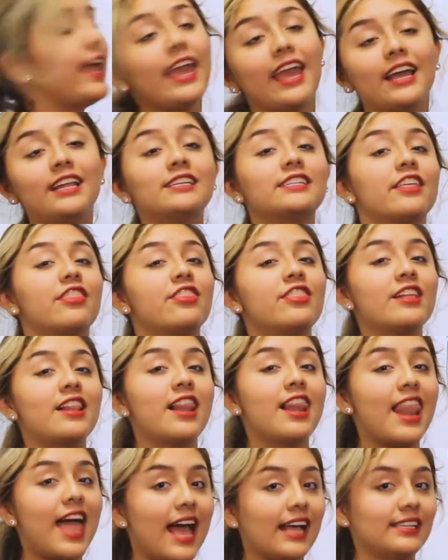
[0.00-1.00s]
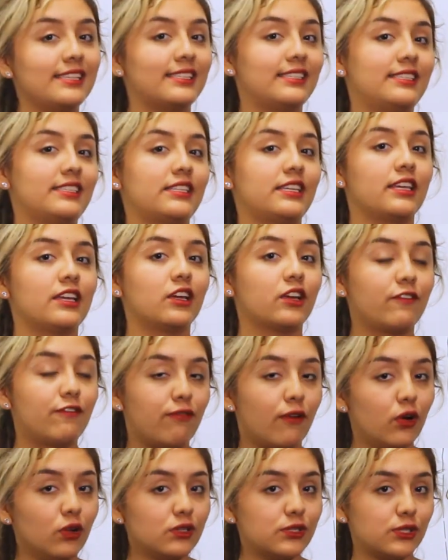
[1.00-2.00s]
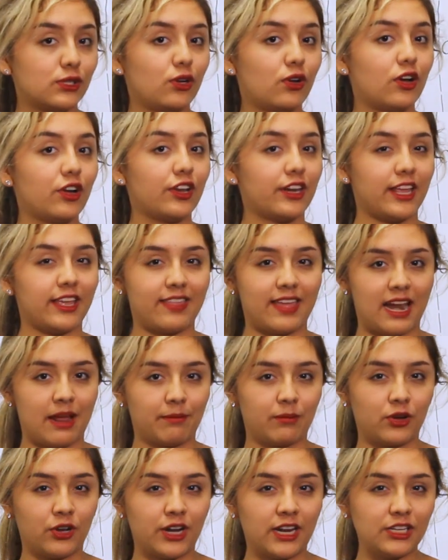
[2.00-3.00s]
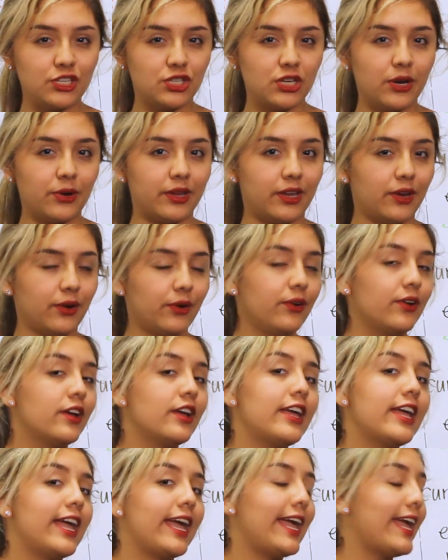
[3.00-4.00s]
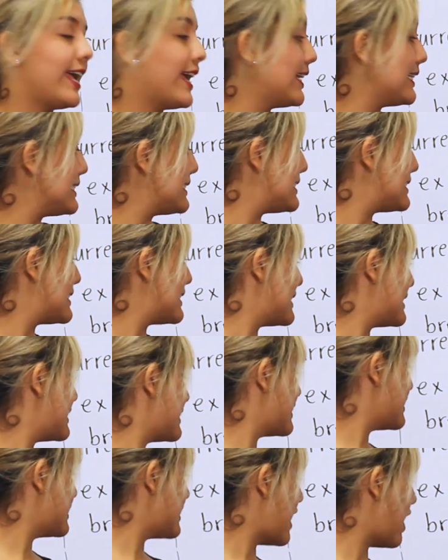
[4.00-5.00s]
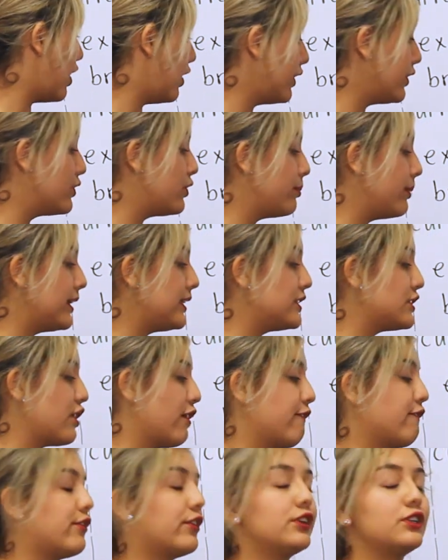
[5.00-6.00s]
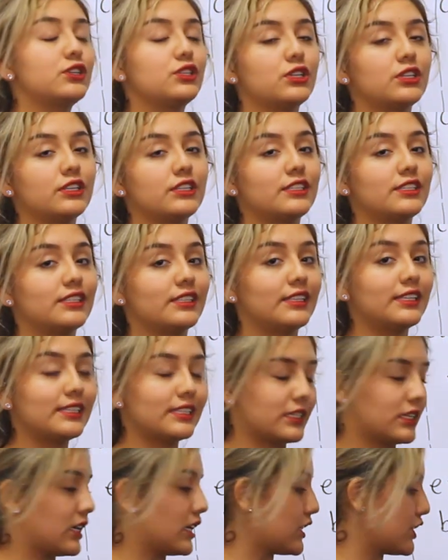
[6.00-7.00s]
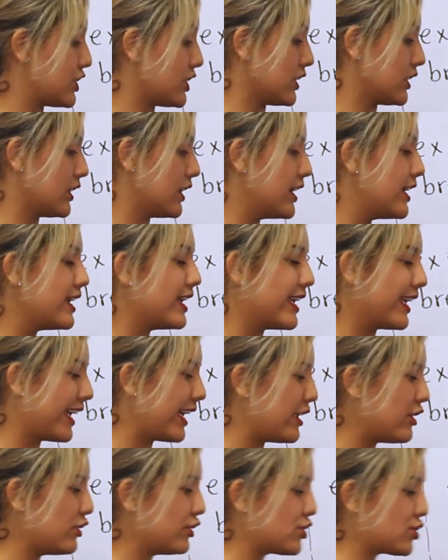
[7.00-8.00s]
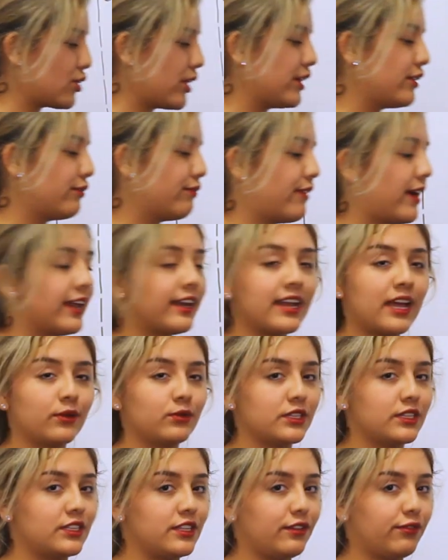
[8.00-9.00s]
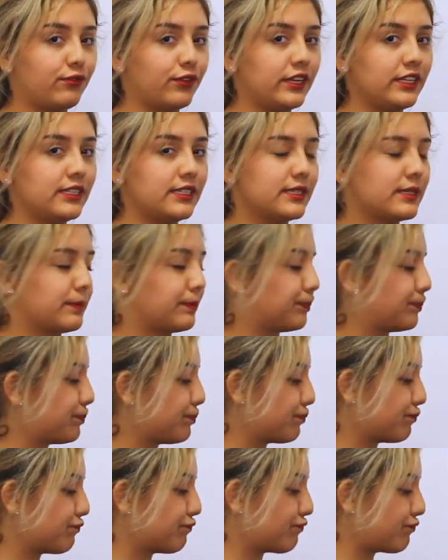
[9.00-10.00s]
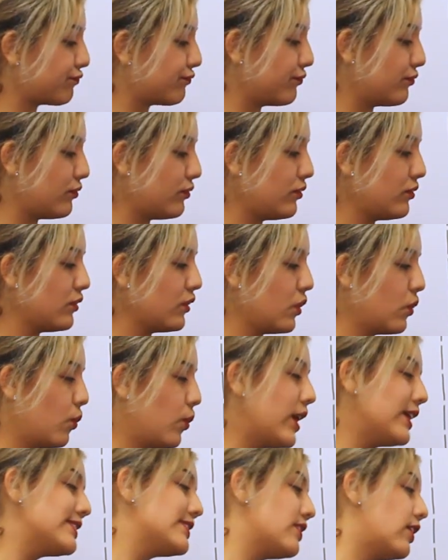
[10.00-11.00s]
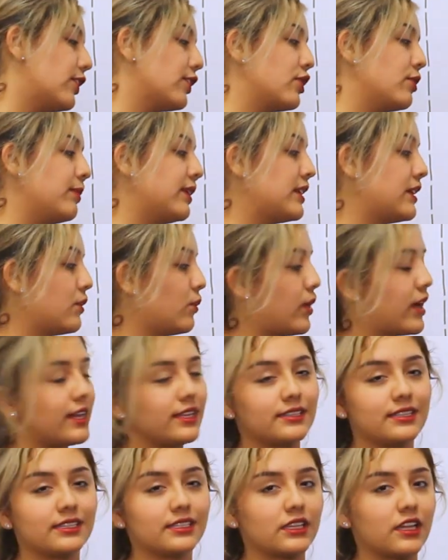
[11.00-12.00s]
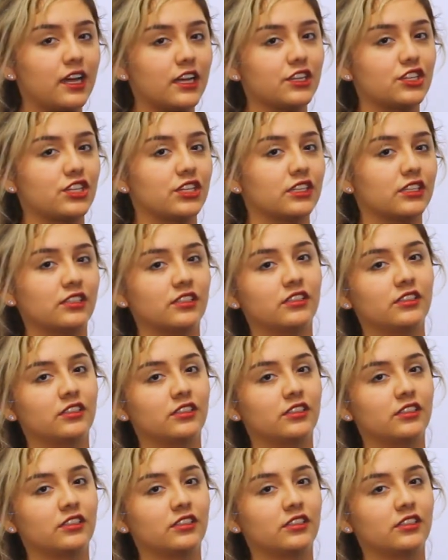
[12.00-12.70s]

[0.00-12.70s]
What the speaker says: And the last false cognate that I'm gonna show you is argument versus discussion. Can you try to find out the difference? What's argument and what is discussion?